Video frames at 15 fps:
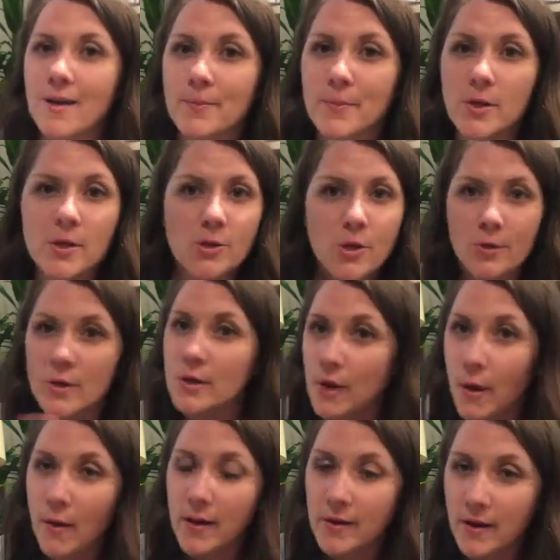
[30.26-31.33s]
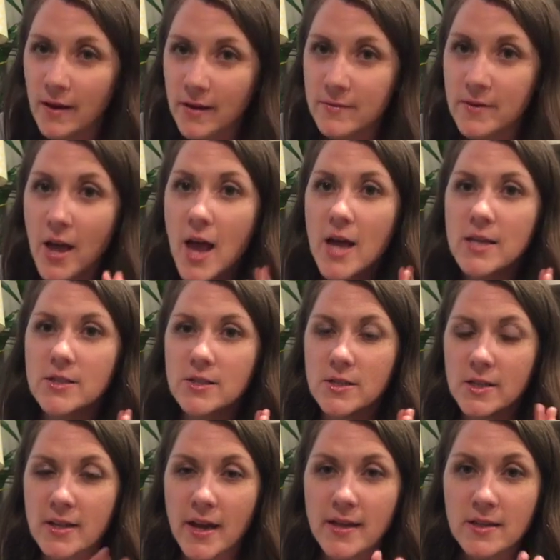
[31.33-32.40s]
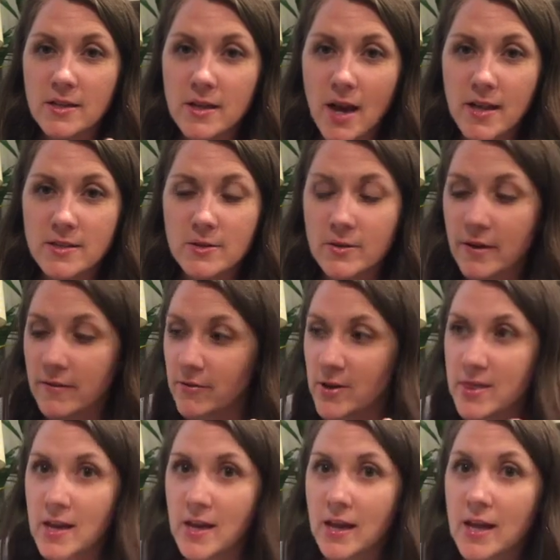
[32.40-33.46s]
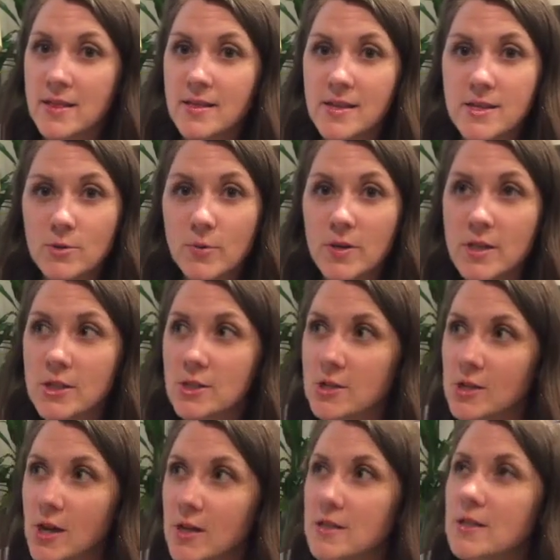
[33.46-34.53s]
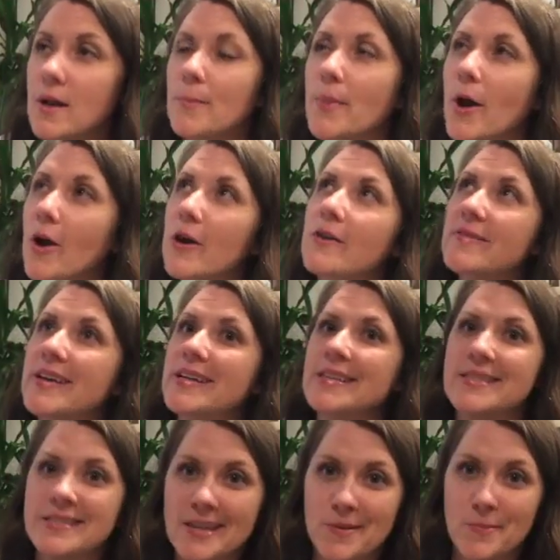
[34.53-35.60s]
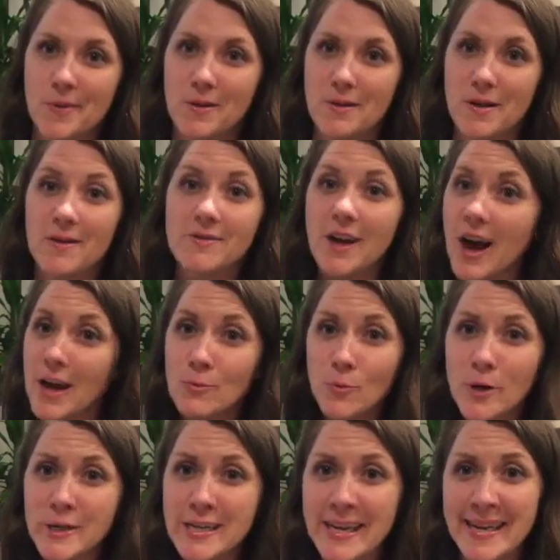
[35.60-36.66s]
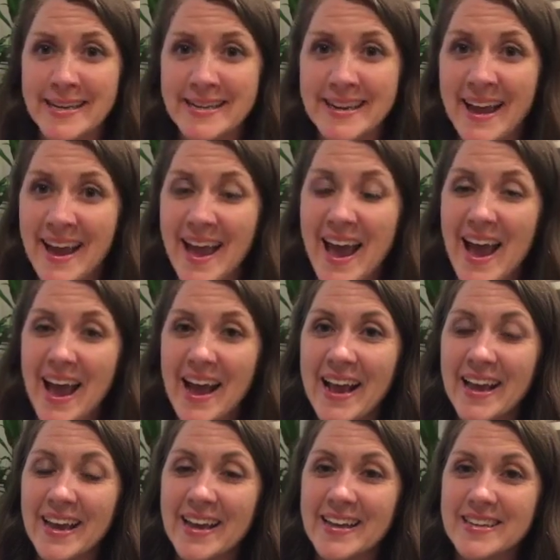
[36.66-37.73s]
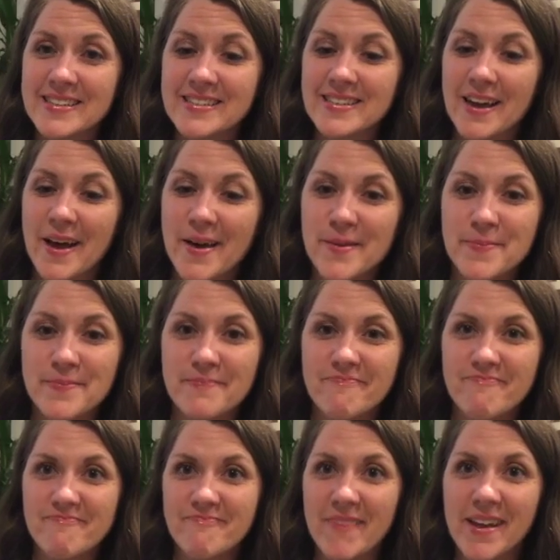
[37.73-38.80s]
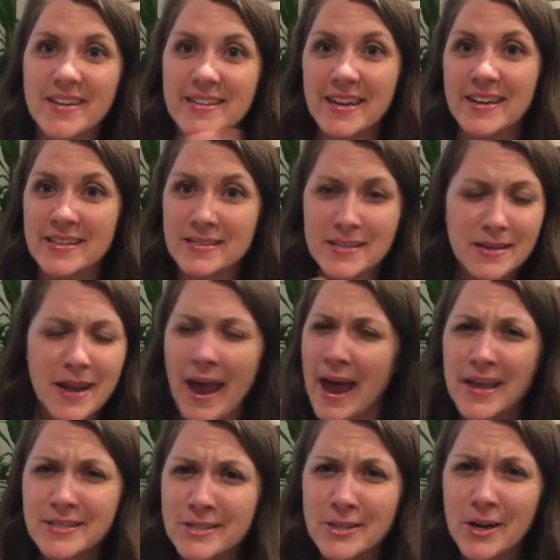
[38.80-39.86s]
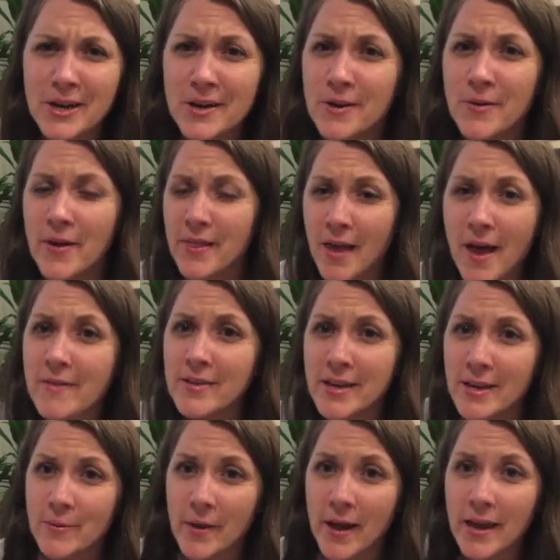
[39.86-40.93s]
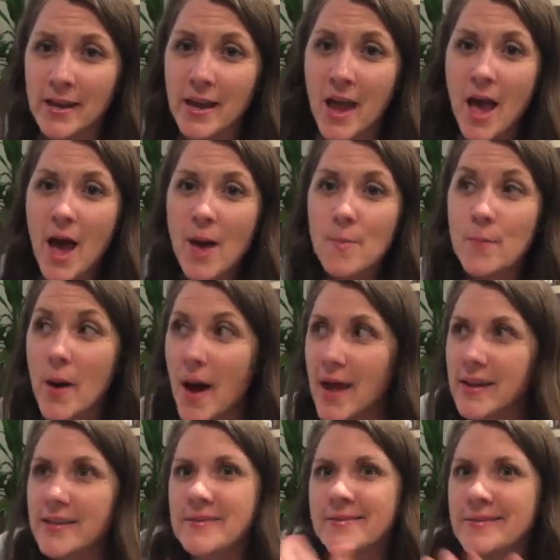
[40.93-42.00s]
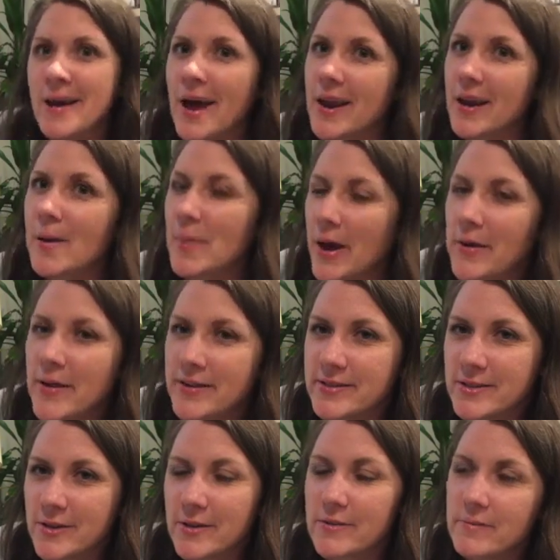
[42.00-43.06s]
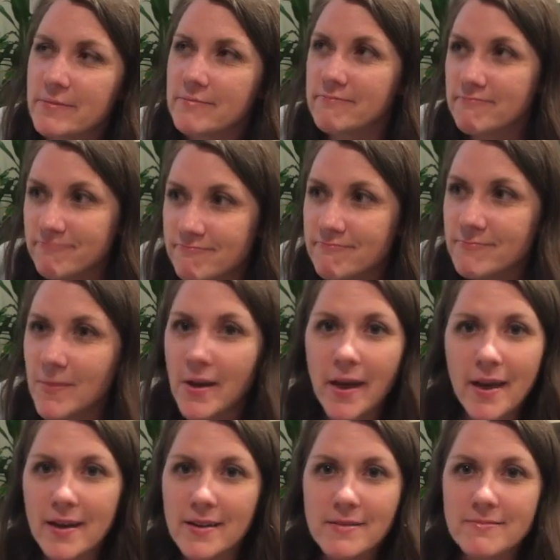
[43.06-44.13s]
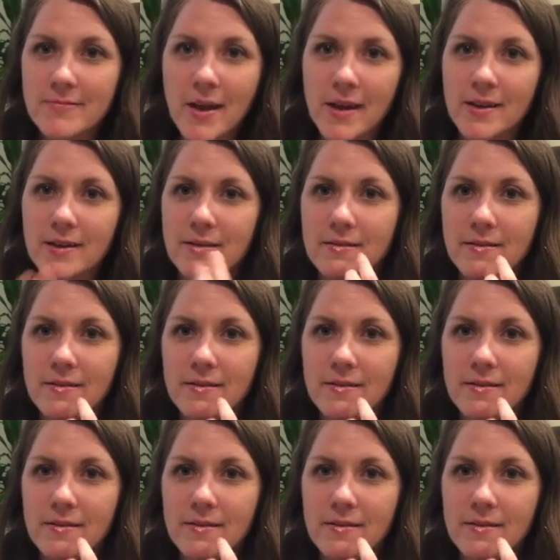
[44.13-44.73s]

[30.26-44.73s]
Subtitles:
because y'all know I love to connect the dots on everything. And this one is just a perfect example of God working. And it's an Esther who I love anyway, but it's not about Esther. Okay? Like,